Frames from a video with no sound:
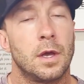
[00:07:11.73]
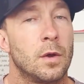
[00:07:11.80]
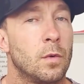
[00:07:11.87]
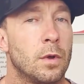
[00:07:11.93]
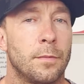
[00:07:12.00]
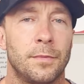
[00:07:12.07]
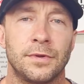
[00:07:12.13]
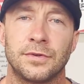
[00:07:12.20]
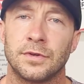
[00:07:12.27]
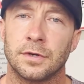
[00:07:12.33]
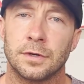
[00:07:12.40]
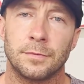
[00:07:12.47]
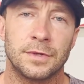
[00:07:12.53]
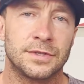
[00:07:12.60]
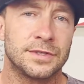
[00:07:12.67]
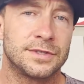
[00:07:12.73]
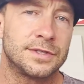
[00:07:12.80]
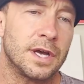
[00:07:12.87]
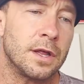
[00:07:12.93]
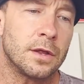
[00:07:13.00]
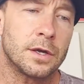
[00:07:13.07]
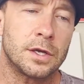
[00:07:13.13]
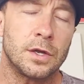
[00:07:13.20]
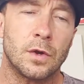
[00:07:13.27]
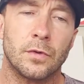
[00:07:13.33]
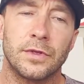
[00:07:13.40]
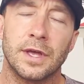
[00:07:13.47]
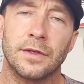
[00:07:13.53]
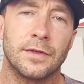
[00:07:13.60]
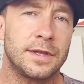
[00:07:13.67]
Well, Mr. or Mrs. Seller,
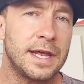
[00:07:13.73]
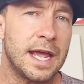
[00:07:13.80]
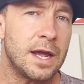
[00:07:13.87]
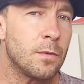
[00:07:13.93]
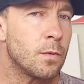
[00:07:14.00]
the other day